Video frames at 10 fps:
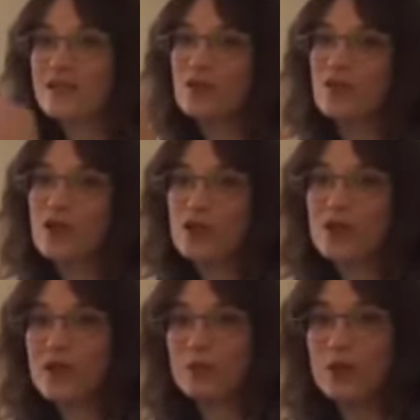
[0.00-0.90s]
so you could
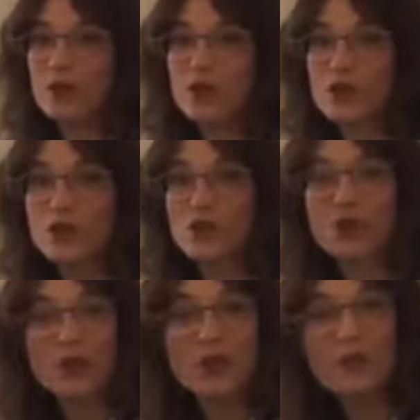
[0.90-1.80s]
have one of the
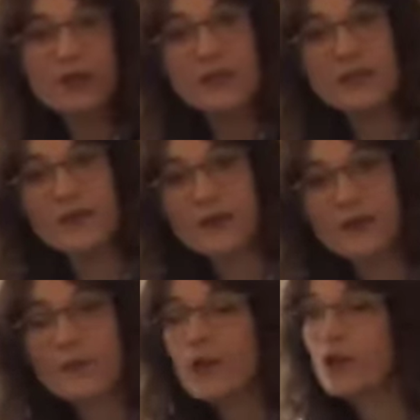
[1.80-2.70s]
chocolate coins there.
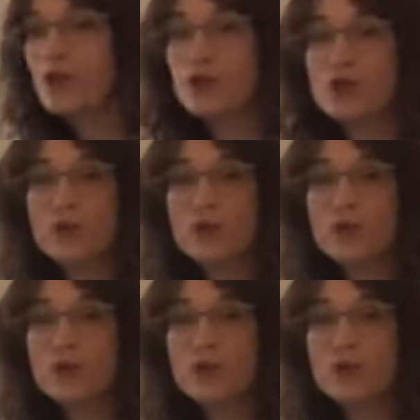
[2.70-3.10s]
You could use